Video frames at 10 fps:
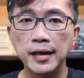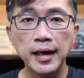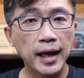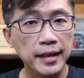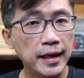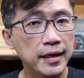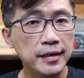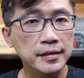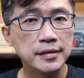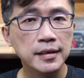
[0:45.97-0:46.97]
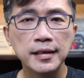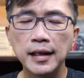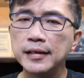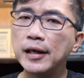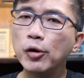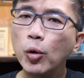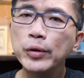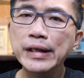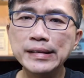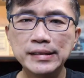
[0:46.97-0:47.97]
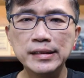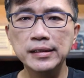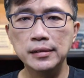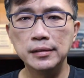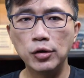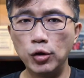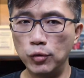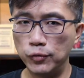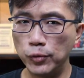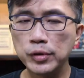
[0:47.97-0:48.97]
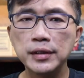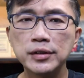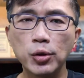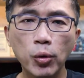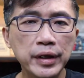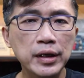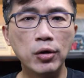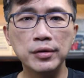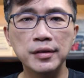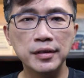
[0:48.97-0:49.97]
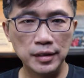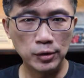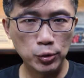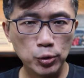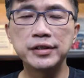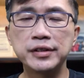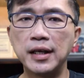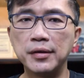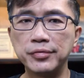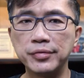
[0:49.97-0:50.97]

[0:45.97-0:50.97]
And that is that they only see or focus only on the good stuff,